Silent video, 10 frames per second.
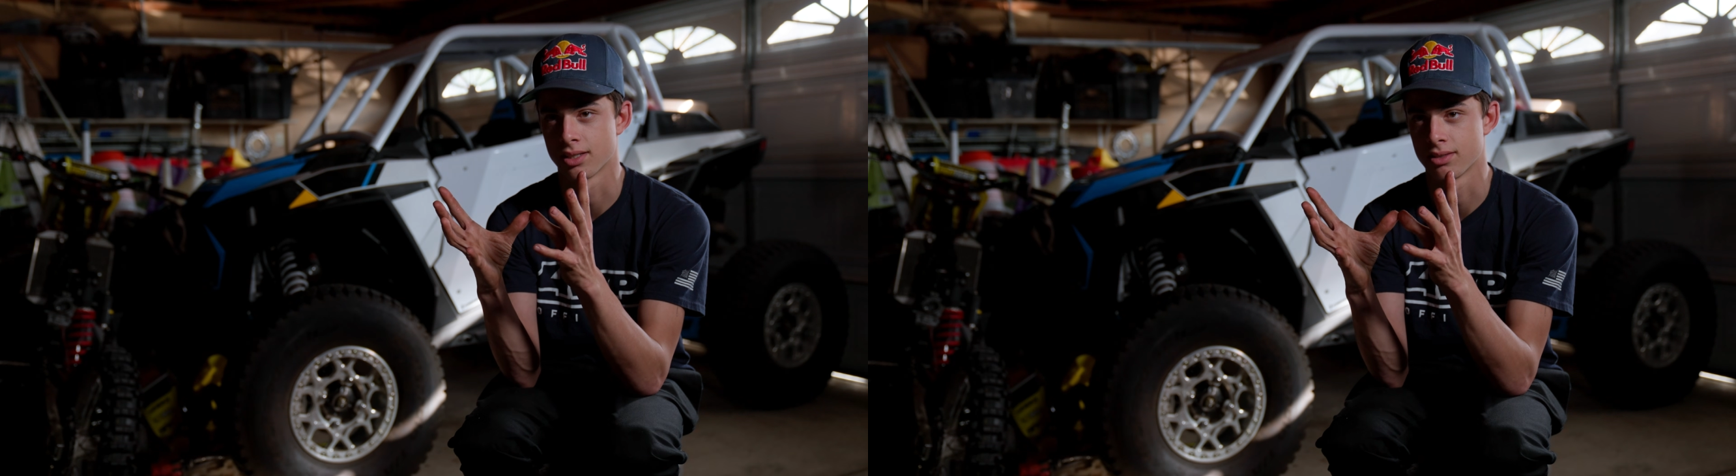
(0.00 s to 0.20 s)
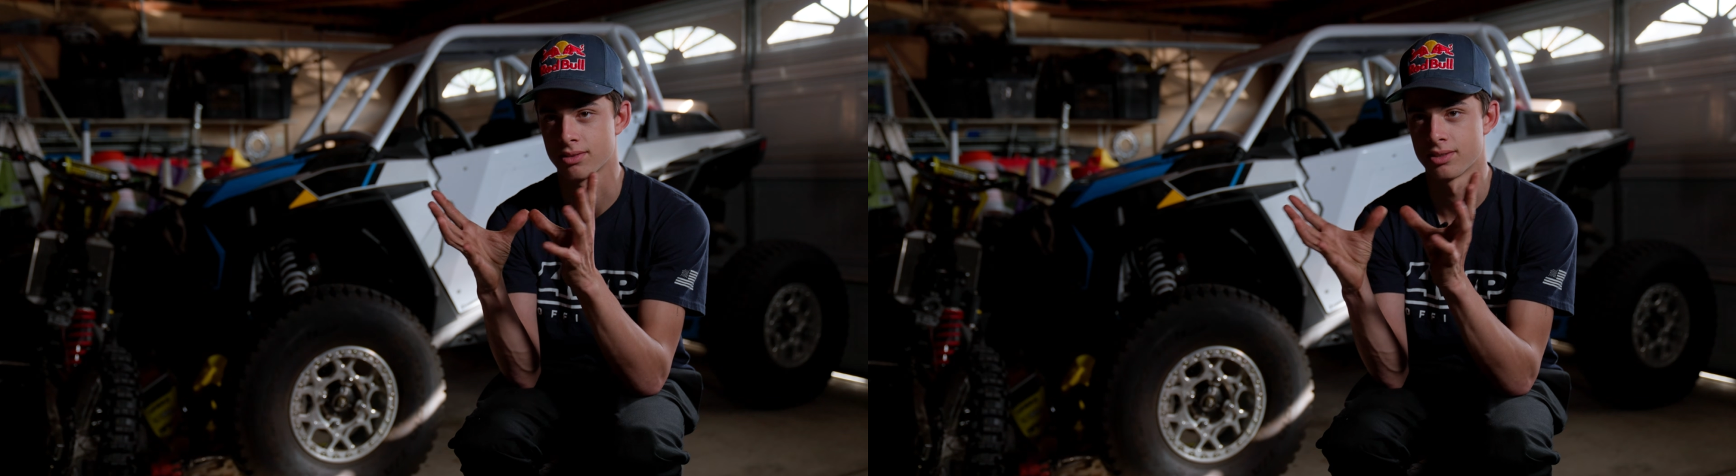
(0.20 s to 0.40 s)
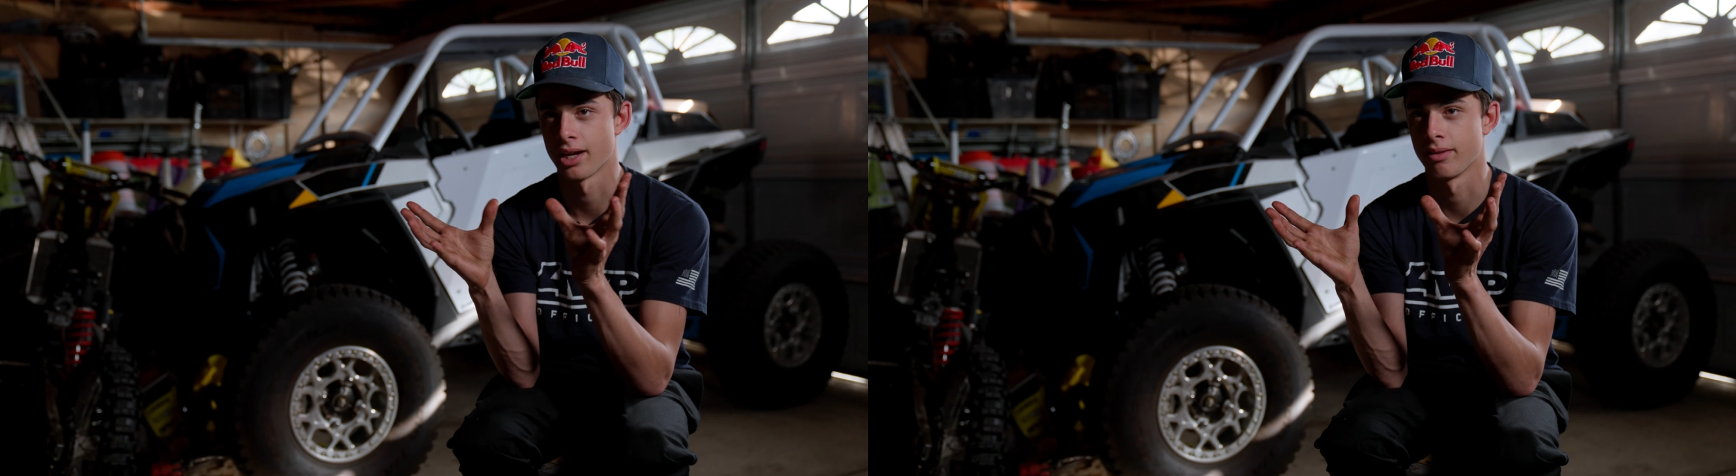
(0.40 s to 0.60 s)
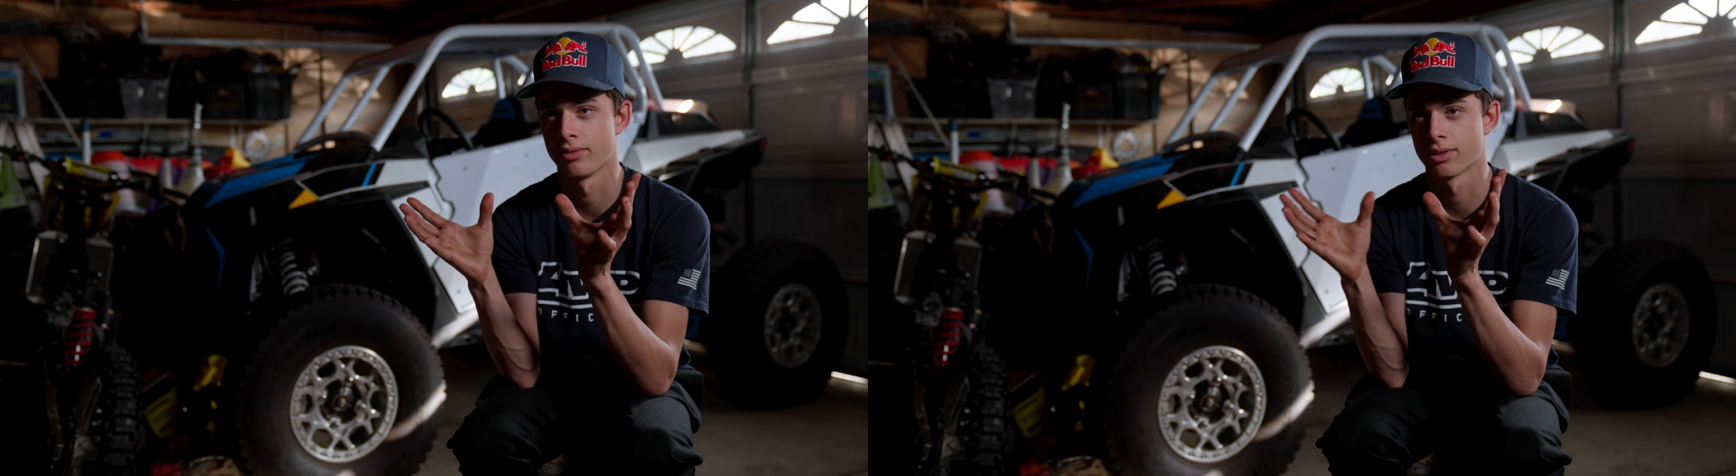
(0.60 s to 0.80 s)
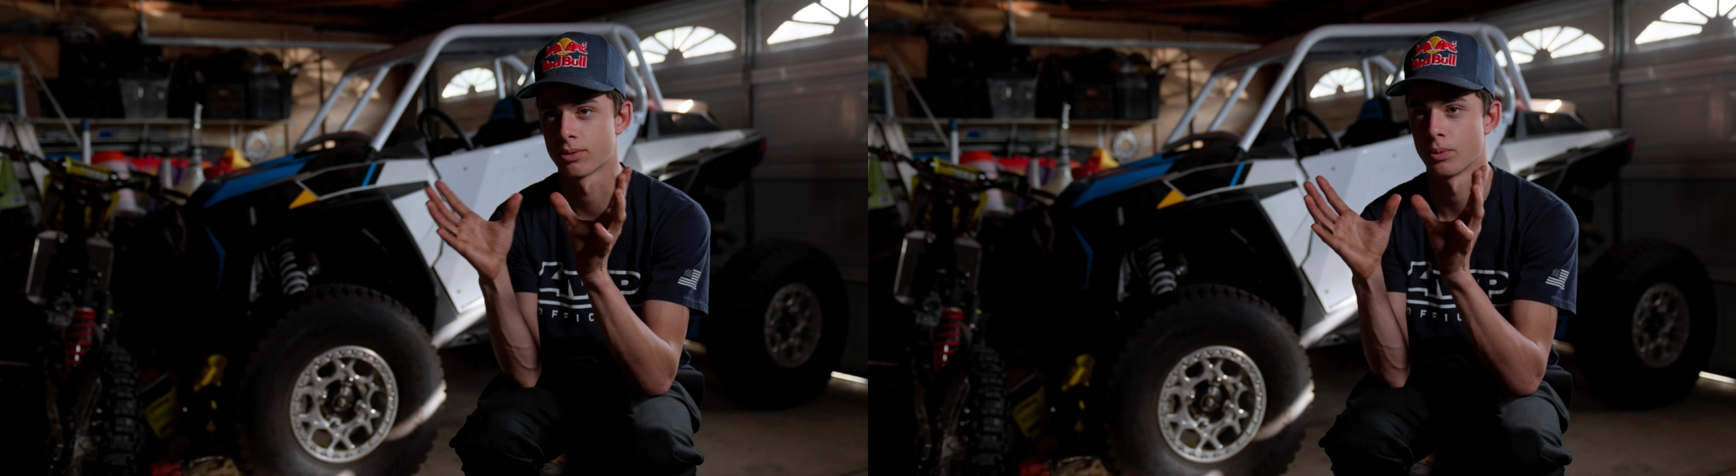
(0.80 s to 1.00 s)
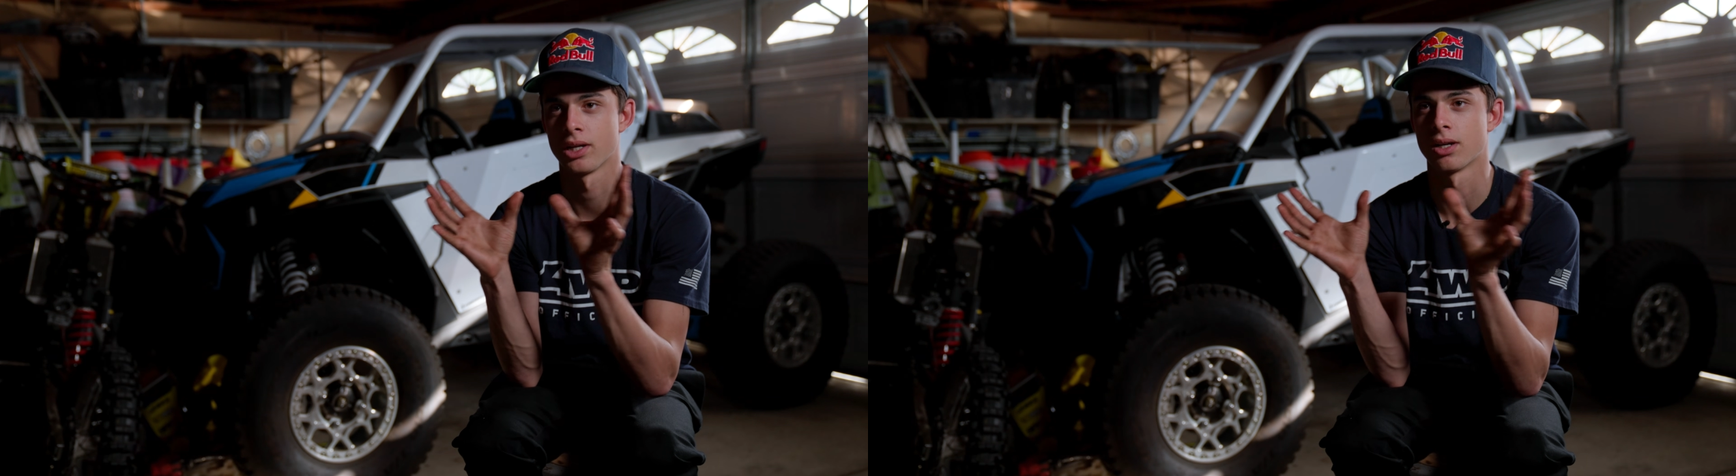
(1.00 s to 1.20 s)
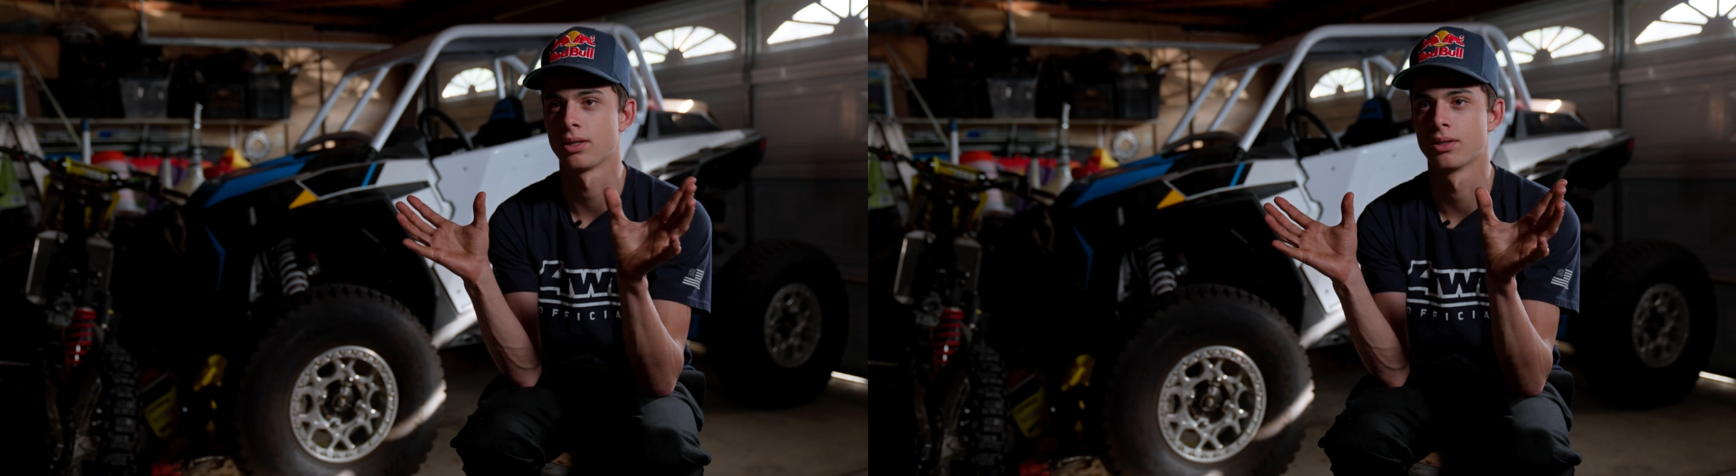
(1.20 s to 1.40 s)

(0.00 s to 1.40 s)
saved 300